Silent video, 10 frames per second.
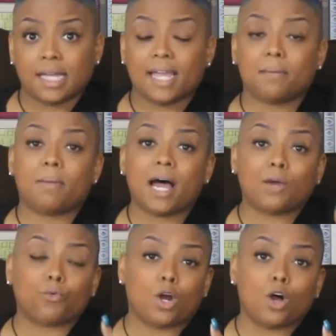And
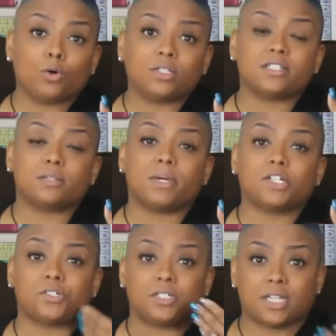my role is to
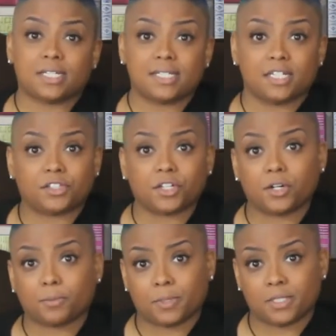make sure that they see a
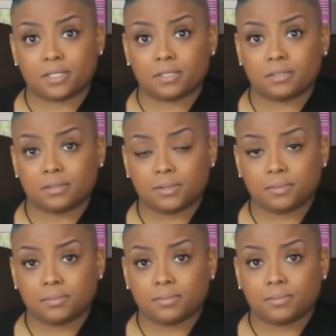therapist.
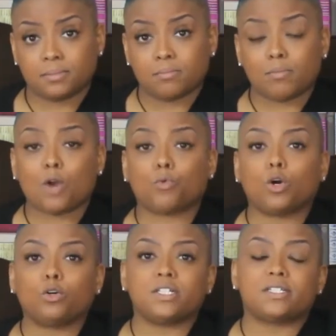My
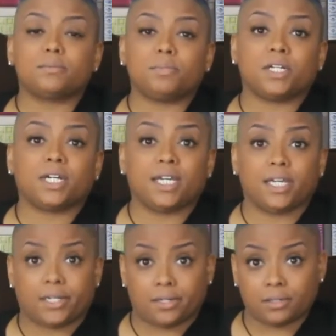role is to be an
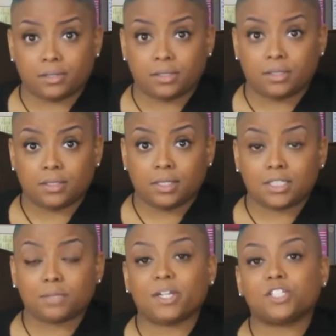ear,
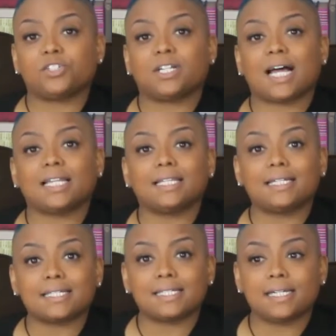to make sure that I
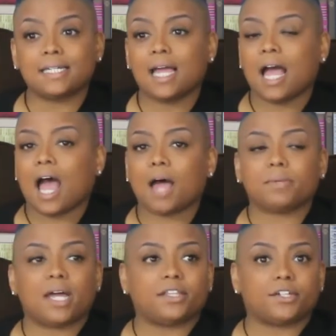listen.
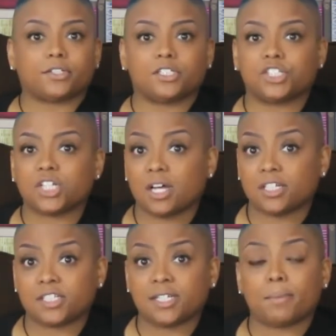I'm not there to
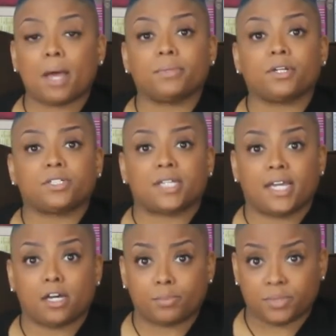judge them, I'm there to
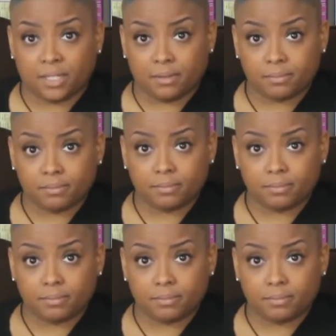help them.